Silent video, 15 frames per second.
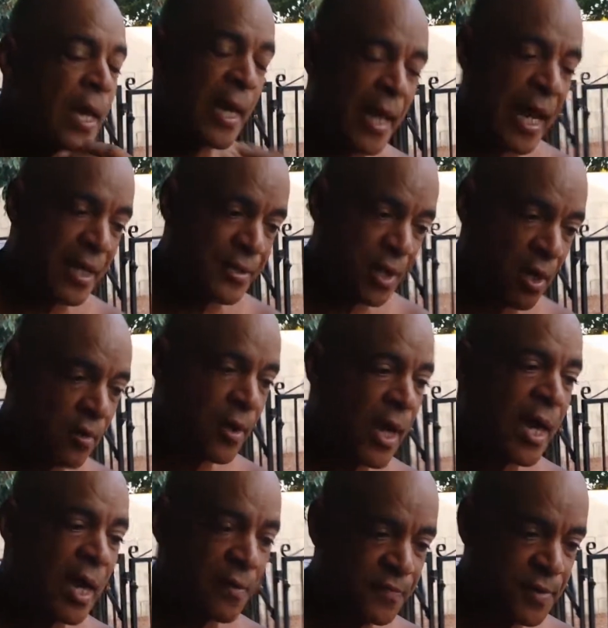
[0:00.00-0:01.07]
And I don't
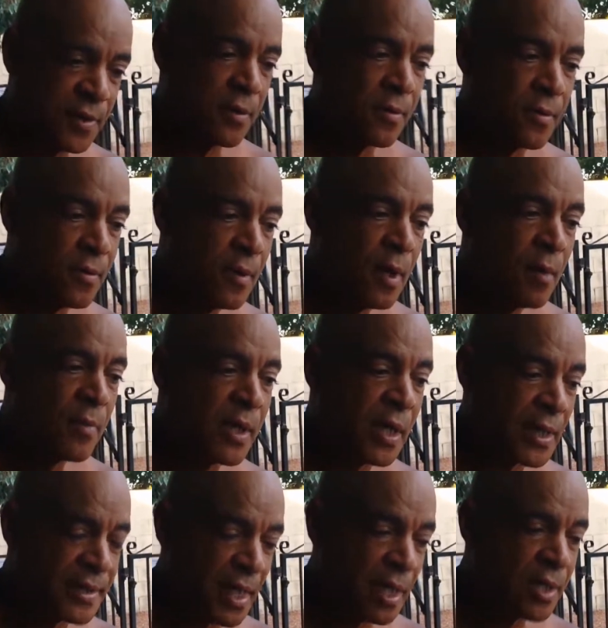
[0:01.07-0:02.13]
have to
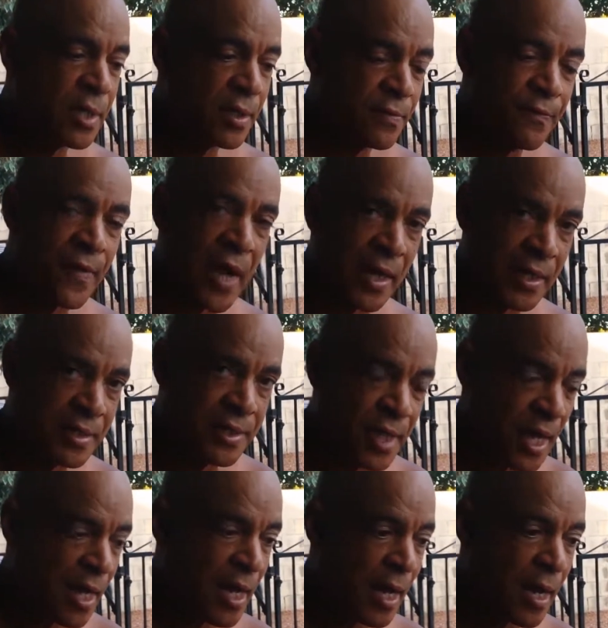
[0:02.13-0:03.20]
because I couldn't find a
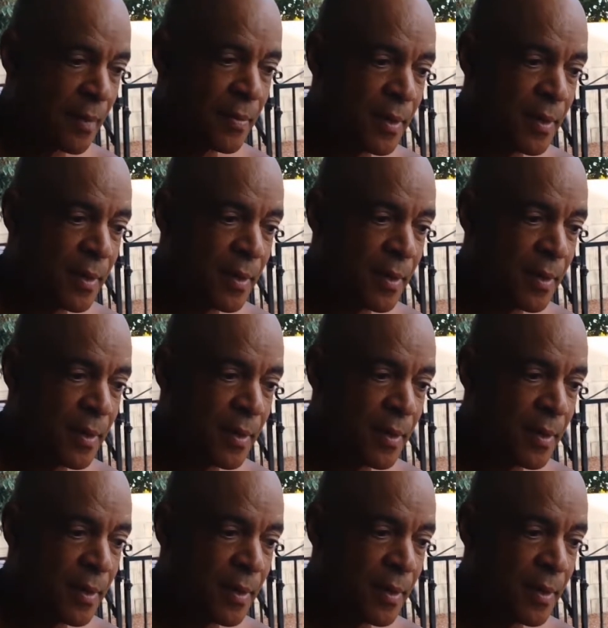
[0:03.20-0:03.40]
job